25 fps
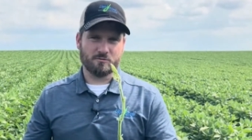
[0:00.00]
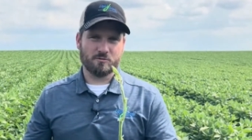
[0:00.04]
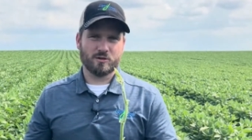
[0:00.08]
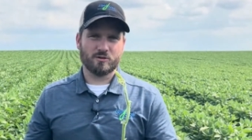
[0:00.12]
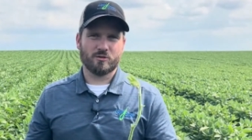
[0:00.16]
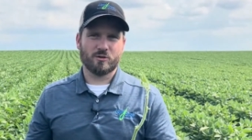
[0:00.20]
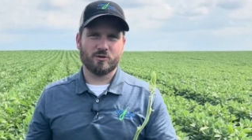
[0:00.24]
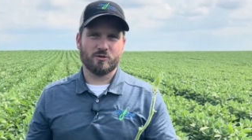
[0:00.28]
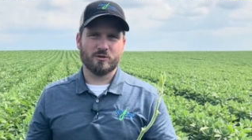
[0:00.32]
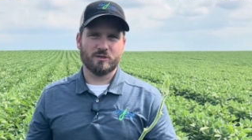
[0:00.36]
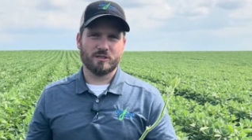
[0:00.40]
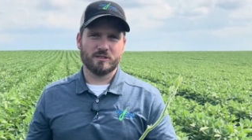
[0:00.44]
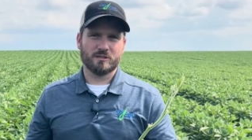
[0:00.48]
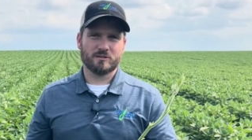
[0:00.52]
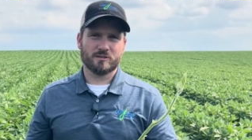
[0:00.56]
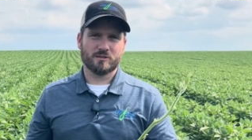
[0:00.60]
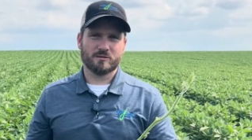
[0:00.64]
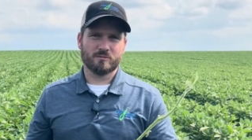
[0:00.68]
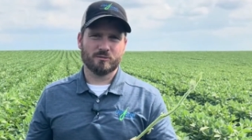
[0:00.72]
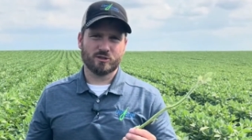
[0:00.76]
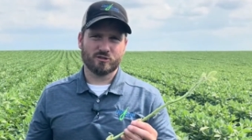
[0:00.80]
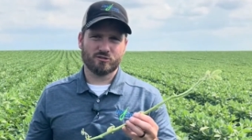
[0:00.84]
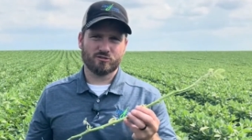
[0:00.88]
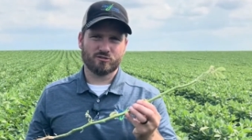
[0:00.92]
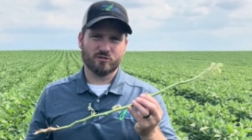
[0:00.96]
We grow
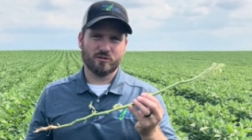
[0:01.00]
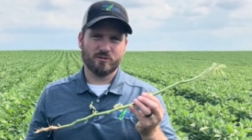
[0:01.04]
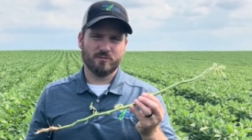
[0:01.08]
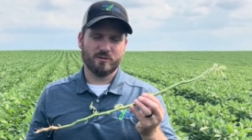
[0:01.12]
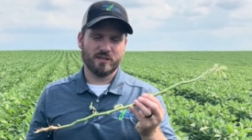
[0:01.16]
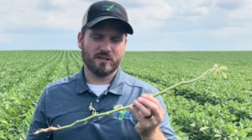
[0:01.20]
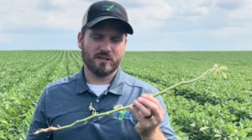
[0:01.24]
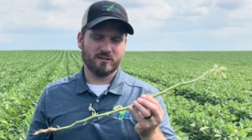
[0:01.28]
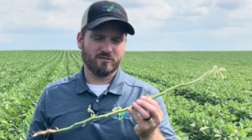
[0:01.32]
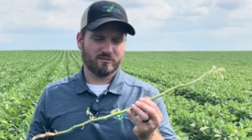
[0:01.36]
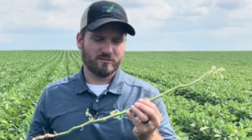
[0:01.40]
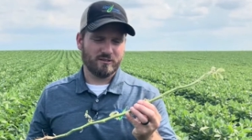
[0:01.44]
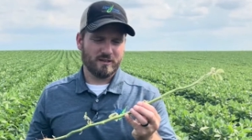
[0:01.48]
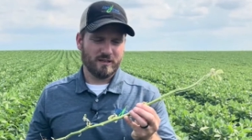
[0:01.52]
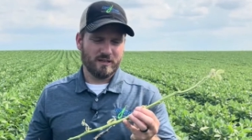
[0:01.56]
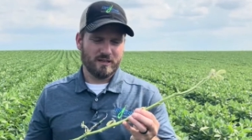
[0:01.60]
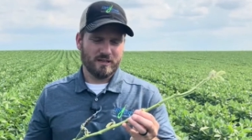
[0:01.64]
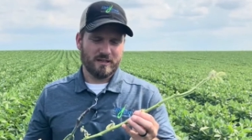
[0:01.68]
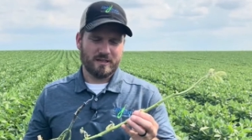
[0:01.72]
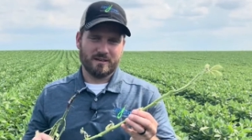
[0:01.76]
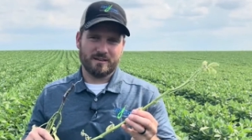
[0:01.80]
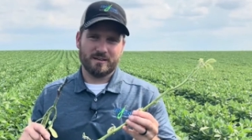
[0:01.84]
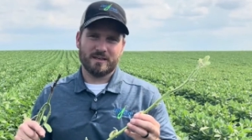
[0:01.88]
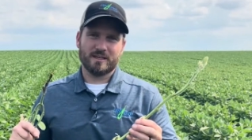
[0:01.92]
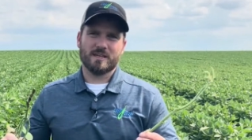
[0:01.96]
indeterminate soybeans
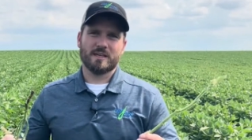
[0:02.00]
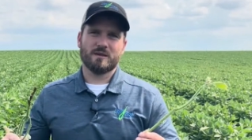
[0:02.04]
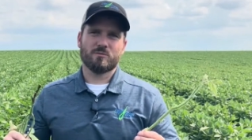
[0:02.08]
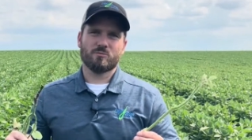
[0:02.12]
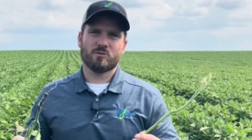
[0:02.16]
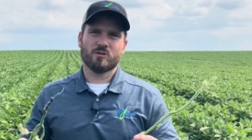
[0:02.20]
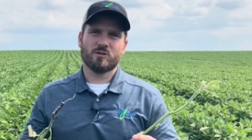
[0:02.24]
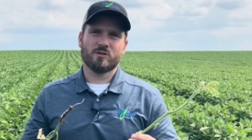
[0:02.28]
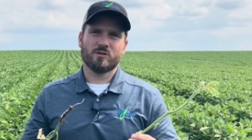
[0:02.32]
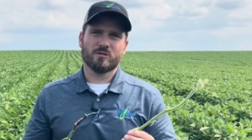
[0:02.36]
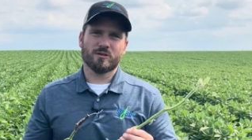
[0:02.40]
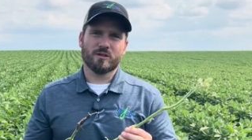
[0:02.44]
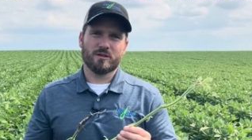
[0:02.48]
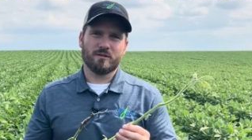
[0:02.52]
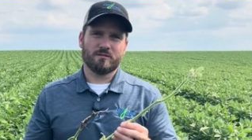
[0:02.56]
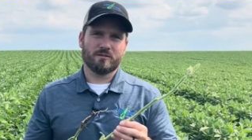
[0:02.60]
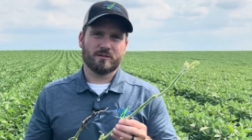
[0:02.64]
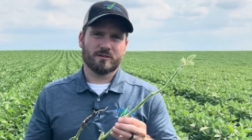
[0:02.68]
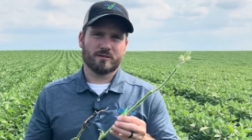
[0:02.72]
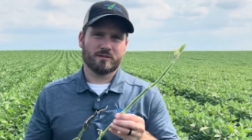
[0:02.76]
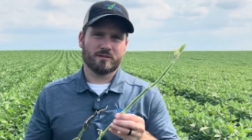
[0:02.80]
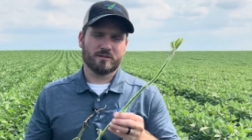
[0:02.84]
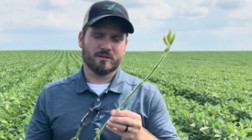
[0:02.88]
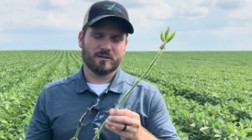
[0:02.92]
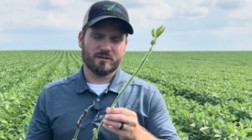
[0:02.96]
and they keep growing.
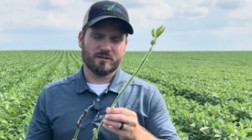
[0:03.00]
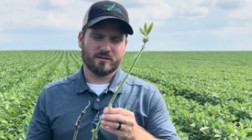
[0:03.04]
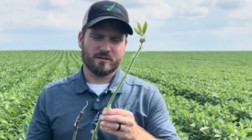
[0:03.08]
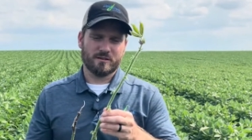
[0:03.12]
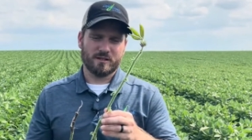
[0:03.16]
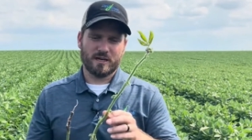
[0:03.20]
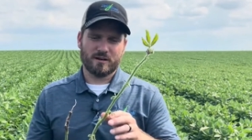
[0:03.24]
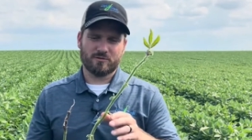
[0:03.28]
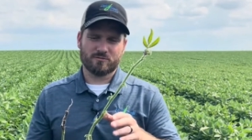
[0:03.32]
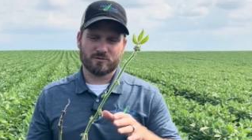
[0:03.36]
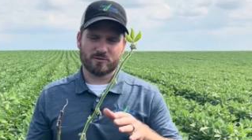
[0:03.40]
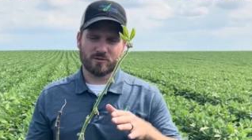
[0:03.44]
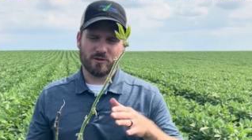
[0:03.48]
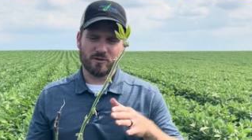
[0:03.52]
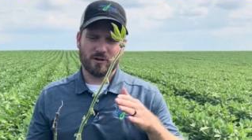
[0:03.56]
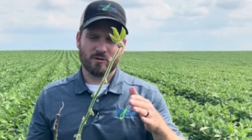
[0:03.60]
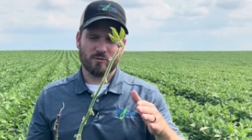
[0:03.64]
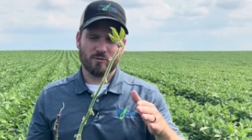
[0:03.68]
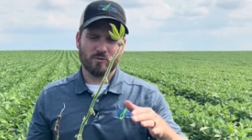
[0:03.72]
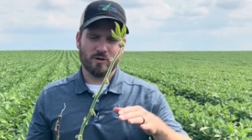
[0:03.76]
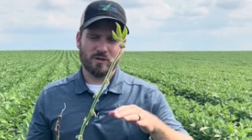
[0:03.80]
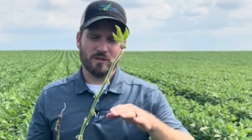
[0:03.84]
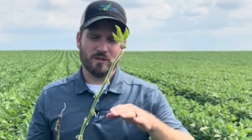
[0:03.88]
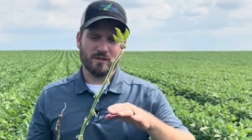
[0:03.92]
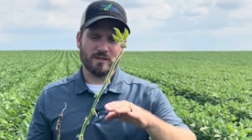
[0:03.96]
They're gonna, after
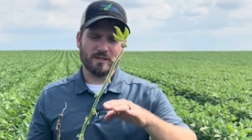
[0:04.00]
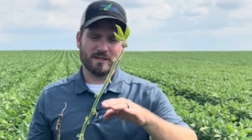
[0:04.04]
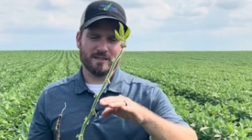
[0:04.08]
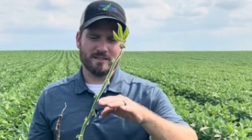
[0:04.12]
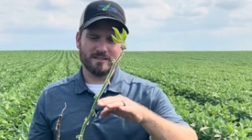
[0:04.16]
R1, they